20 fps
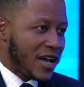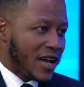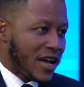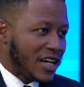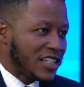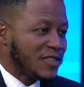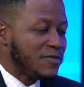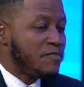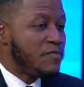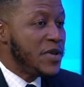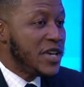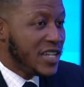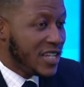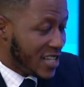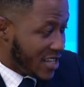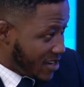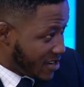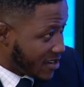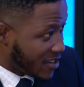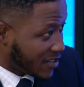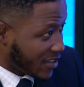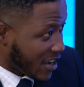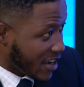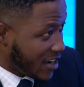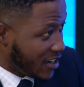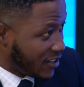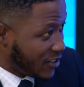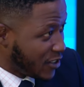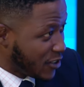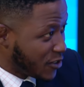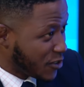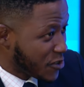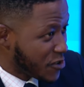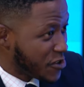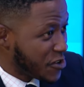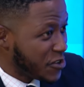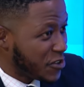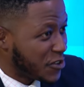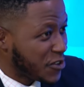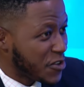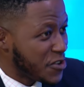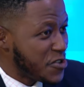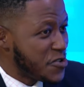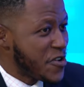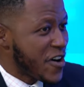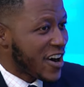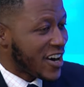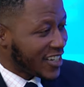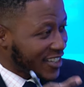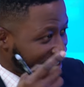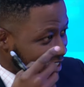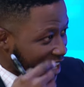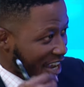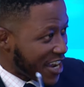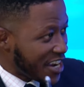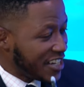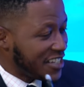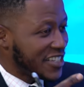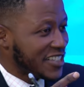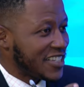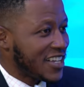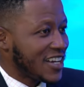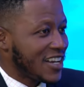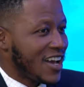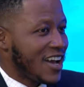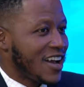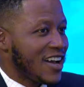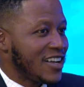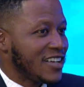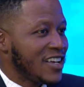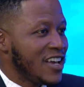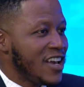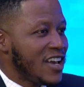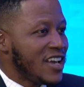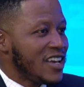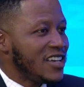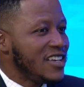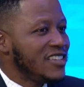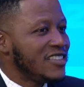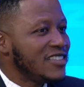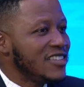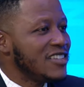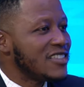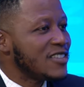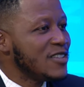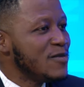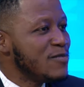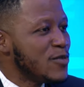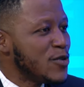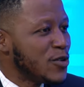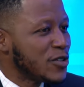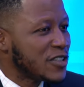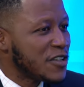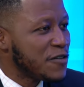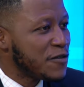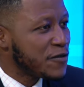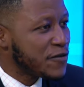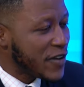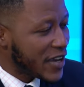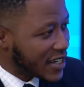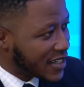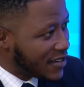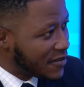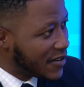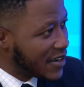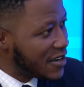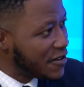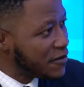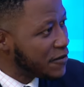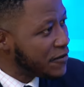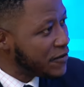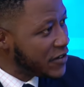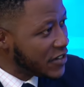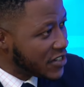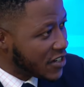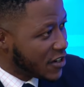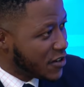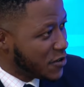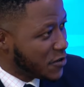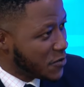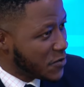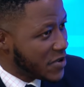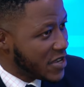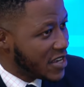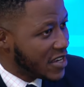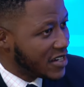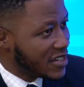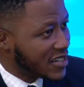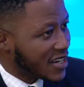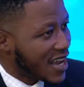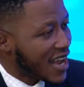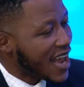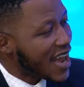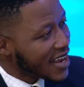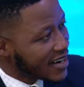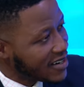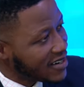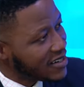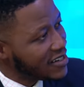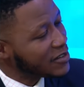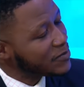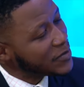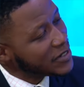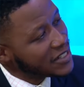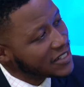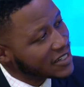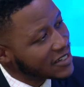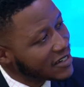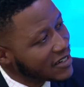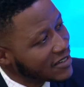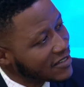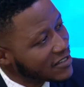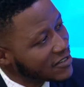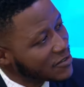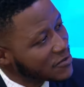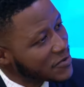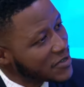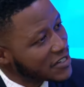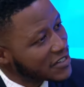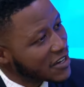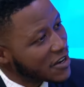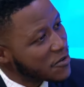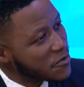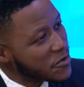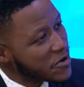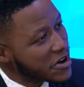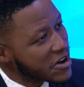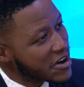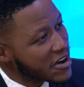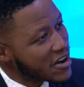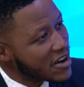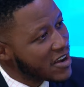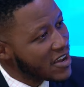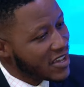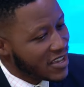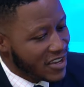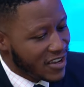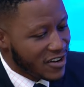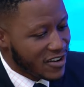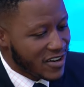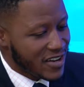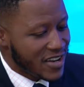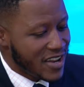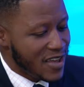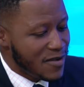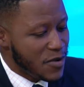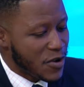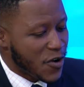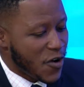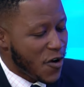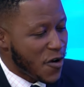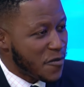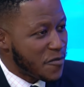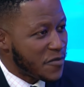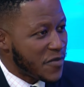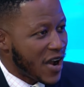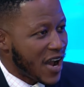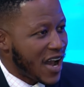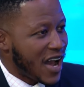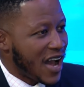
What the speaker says: has been in the sciences. So you are a scientist at heart. Is this the most effective and efficient way to handle this particular situation where, they become